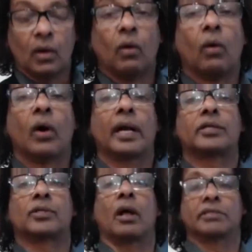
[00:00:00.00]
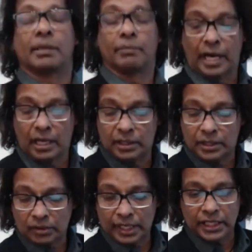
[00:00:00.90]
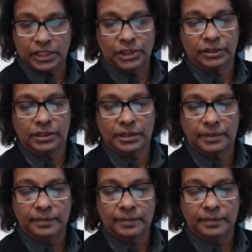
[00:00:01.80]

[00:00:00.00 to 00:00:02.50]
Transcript: Or it solves some regulatory issues.